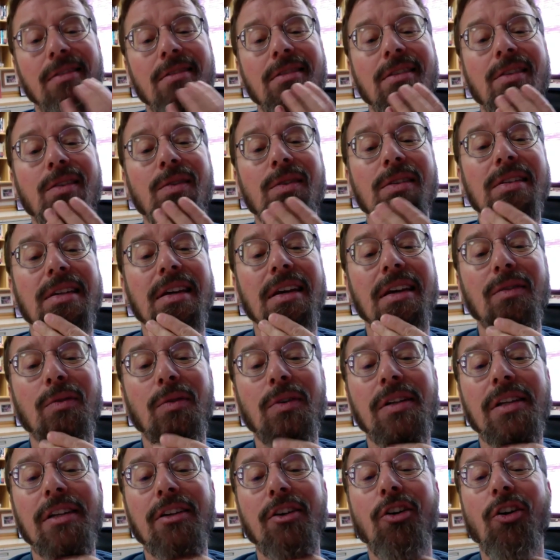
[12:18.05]
and so it's getting
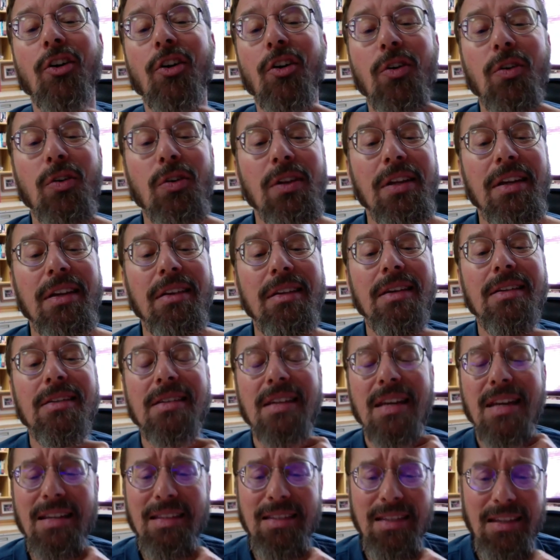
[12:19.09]
really curly these
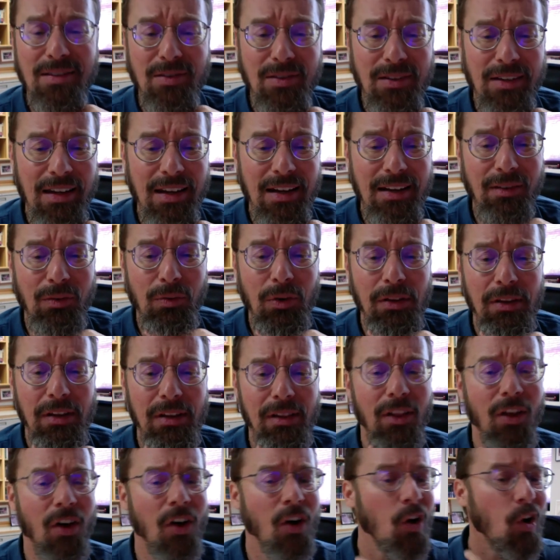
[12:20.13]
days. It's getting really
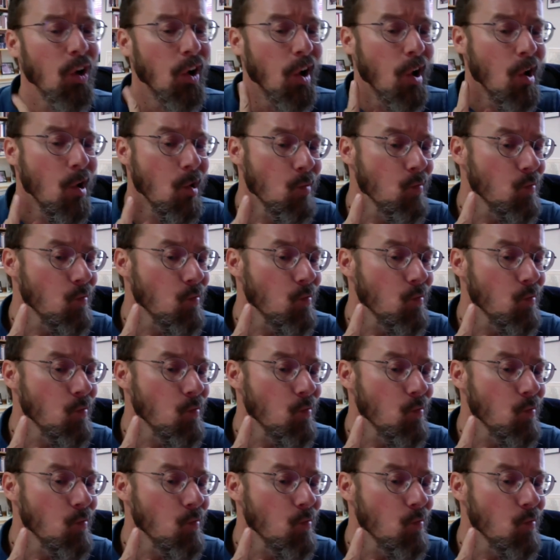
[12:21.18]
long.